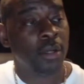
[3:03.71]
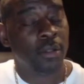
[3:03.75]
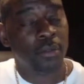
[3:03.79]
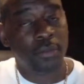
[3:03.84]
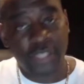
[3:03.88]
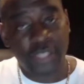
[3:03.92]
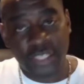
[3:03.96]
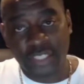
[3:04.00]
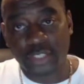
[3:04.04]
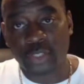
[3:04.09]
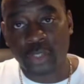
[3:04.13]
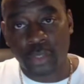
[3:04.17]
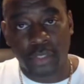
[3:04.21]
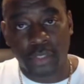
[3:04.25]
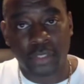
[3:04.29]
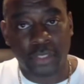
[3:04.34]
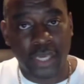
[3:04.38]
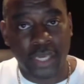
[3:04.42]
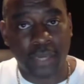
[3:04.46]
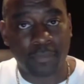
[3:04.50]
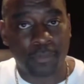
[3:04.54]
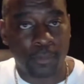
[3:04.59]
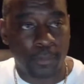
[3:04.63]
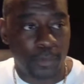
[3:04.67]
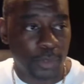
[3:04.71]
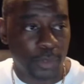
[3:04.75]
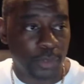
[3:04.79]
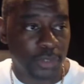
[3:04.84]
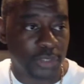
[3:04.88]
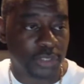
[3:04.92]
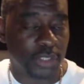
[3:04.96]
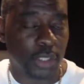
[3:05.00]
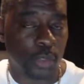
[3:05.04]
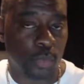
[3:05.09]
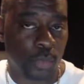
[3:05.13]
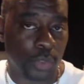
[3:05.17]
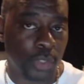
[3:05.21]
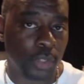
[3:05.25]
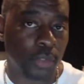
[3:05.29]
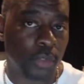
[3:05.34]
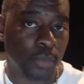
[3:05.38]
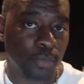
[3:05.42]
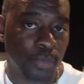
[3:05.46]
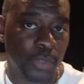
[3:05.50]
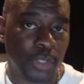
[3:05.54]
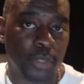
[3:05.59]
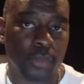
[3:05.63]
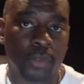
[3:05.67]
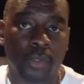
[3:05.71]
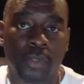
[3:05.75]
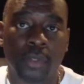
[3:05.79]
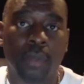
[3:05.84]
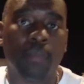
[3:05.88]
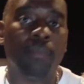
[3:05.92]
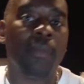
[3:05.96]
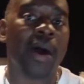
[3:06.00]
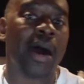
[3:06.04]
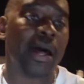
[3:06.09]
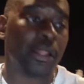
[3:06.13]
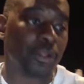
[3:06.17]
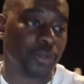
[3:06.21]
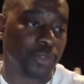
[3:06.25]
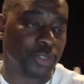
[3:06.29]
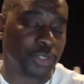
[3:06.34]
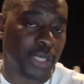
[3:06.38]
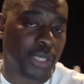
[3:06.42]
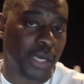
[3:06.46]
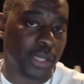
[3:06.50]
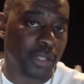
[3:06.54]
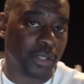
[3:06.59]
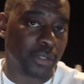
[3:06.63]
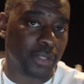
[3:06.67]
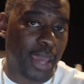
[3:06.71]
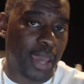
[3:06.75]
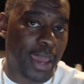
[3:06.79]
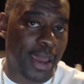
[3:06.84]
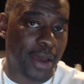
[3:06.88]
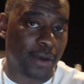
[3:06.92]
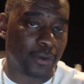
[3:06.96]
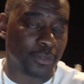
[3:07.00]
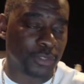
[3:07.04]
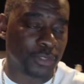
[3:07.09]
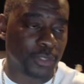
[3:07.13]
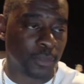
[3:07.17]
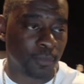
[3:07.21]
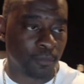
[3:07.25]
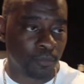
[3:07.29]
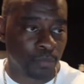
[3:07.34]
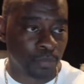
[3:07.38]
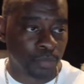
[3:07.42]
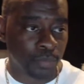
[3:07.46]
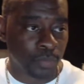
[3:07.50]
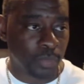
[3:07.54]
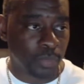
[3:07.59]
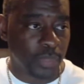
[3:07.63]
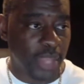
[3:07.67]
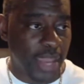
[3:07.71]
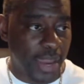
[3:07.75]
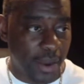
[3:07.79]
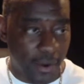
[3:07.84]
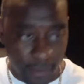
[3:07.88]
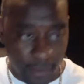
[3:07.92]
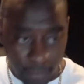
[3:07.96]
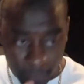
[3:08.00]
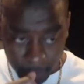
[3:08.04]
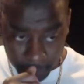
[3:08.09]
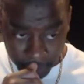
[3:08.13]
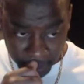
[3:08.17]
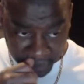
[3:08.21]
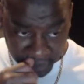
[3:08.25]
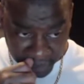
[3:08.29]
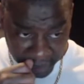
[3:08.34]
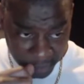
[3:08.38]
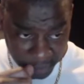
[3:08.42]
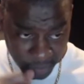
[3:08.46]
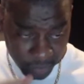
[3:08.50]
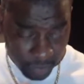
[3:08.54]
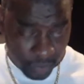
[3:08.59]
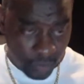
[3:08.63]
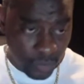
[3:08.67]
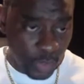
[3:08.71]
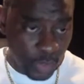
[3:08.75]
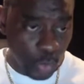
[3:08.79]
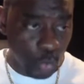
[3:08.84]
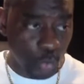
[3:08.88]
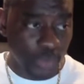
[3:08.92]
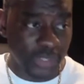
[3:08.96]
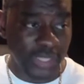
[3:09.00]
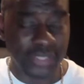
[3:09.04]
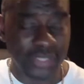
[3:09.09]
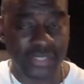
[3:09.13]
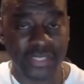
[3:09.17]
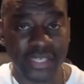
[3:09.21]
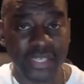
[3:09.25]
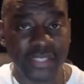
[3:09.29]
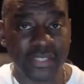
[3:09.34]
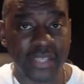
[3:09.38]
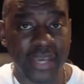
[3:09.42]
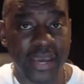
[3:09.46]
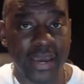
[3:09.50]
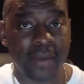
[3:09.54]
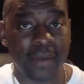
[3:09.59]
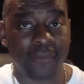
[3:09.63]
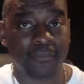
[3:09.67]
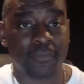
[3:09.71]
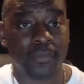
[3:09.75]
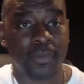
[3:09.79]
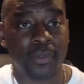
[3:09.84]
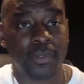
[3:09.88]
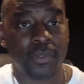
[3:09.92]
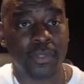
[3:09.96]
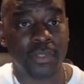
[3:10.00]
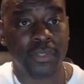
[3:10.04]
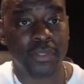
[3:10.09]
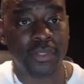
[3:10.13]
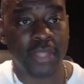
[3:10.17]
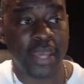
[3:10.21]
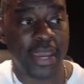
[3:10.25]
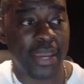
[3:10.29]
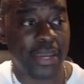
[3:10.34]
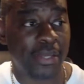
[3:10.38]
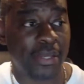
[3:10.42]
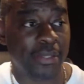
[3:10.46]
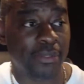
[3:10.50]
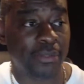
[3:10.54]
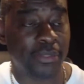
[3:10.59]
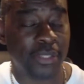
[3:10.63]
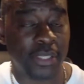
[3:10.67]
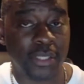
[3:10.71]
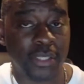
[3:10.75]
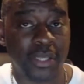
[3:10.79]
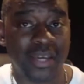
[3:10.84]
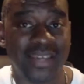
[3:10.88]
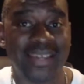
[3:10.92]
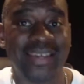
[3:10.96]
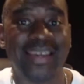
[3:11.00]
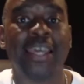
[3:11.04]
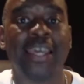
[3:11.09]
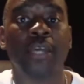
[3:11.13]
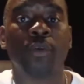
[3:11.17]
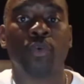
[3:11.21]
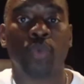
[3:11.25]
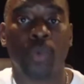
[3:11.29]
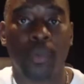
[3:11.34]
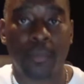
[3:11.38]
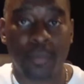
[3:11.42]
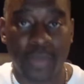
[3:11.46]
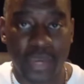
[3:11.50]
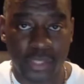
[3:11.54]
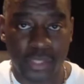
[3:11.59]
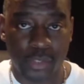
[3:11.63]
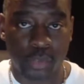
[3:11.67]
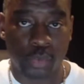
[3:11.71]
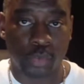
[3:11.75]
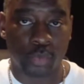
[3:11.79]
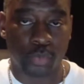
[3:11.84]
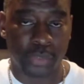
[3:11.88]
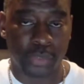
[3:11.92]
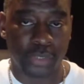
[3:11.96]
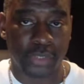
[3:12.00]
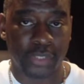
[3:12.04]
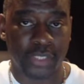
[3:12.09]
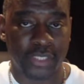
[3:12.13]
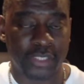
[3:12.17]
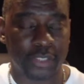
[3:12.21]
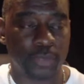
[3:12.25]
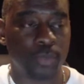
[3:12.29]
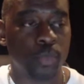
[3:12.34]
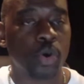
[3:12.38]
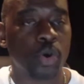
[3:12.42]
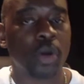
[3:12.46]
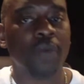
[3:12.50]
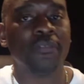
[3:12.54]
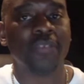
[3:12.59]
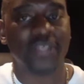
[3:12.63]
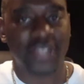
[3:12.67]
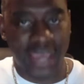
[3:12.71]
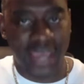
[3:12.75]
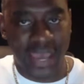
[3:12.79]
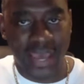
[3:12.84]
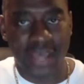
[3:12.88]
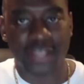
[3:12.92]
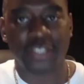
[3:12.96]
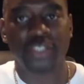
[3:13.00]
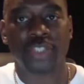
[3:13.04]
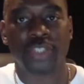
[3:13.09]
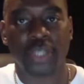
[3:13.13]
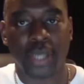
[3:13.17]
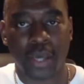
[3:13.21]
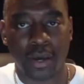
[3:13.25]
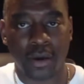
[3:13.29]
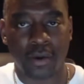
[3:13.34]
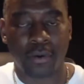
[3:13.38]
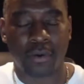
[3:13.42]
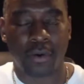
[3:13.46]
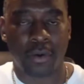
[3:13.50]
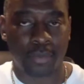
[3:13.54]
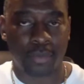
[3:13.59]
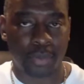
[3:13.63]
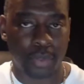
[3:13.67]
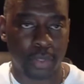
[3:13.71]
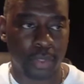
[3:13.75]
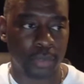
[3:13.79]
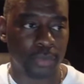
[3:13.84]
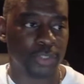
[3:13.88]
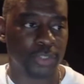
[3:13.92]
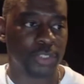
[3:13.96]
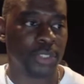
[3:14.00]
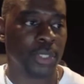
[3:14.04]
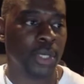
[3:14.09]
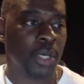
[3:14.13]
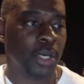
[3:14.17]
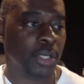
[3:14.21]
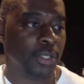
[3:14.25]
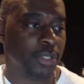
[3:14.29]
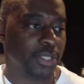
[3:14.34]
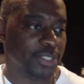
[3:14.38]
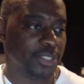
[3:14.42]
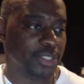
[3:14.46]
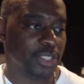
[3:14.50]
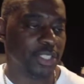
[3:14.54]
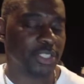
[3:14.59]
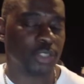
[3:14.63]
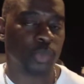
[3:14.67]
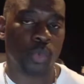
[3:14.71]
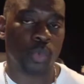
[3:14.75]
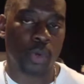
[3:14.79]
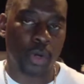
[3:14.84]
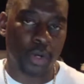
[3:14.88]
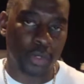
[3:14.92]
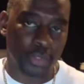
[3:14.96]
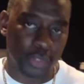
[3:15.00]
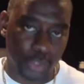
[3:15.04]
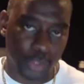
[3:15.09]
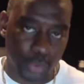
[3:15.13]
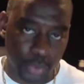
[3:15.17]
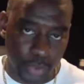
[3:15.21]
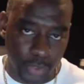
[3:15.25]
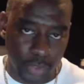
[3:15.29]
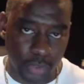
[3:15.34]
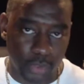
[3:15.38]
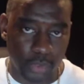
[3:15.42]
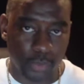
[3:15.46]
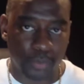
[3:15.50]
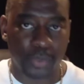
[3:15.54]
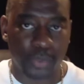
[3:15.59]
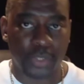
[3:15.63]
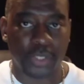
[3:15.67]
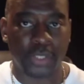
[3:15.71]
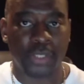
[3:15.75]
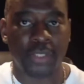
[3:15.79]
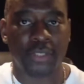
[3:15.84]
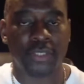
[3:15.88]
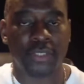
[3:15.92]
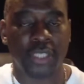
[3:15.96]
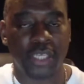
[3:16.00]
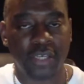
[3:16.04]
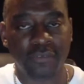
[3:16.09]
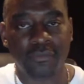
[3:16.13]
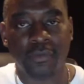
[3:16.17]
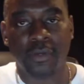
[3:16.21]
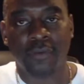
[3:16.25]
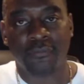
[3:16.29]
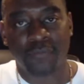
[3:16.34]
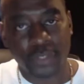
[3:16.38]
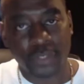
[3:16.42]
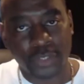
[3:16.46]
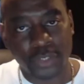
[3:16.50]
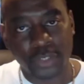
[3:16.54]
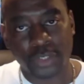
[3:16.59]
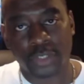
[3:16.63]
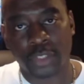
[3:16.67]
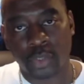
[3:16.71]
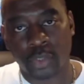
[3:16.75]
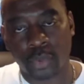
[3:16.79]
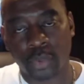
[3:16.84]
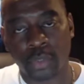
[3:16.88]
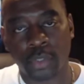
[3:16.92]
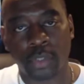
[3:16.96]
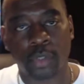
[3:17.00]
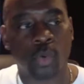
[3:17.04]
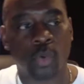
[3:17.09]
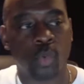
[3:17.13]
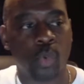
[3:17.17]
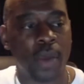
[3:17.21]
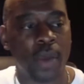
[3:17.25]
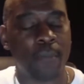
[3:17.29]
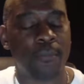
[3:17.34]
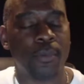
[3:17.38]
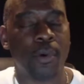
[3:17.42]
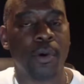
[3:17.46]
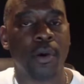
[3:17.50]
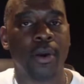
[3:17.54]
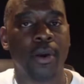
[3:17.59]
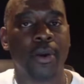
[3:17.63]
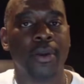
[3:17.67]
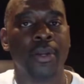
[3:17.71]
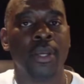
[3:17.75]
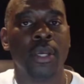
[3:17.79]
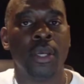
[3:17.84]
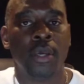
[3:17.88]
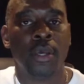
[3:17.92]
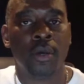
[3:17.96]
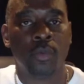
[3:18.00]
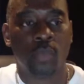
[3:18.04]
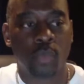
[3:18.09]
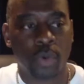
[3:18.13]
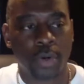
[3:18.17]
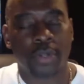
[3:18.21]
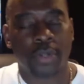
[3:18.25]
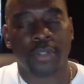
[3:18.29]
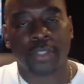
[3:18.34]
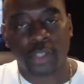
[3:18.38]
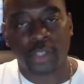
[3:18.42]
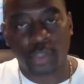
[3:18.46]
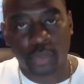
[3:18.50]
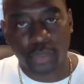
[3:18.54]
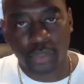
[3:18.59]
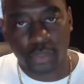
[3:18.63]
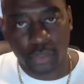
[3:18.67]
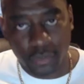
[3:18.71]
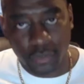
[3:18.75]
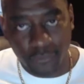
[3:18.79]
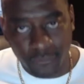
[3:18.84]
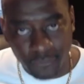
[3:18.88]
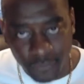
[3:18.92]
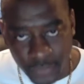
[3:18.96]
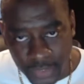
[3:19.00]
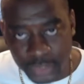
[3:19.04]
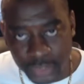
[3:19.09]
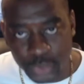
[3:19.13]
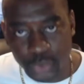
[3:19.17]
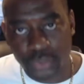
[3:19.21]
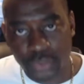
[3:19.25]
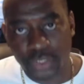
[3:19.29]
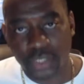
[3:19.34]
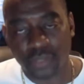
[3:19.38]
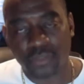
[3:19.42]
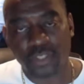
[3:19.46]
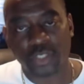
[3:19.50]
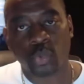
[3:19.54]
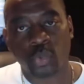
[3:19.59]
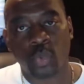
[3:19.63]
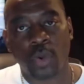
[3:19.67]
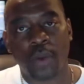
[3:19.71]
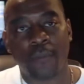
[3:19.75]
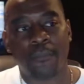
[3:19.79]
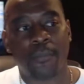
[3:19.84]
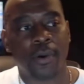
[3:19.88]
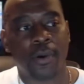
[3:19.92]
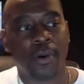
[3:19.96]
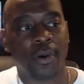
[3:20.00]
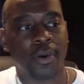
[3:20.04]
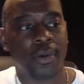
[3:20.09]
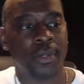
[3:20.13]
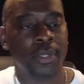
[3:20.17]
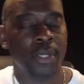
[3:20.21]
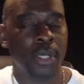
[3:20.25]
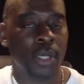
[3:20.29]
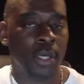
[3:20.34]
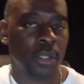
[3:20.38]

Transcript: These are the capabilities that we're going to build on the modern side of the house. Now, when they did that, they did an incremental release, more of an agile approach that says where are the critical piece, even if this is a critical web part, where are the critical features of this web part.